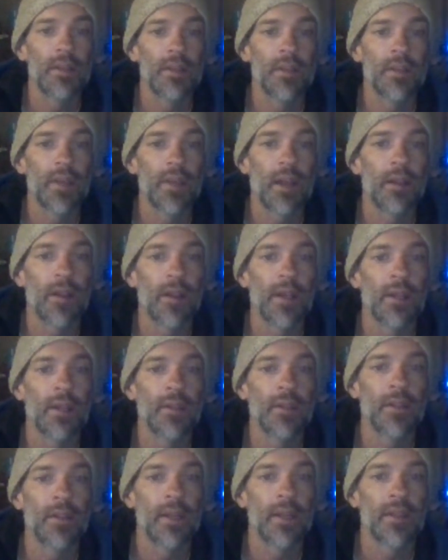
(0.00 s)

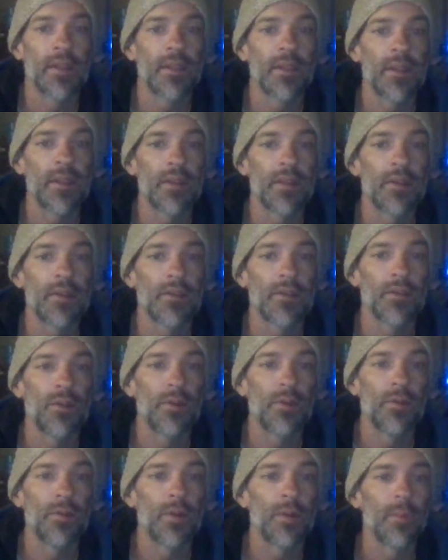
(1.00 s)
satellites like
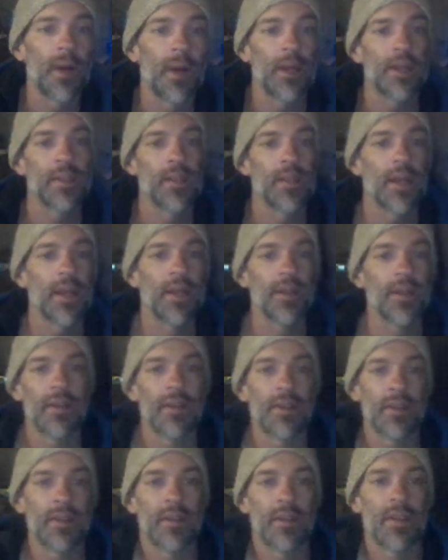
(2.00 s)
Sentinel-2 remind
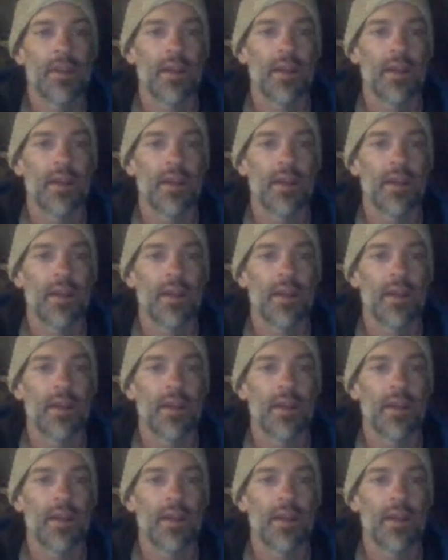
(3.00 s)
scientists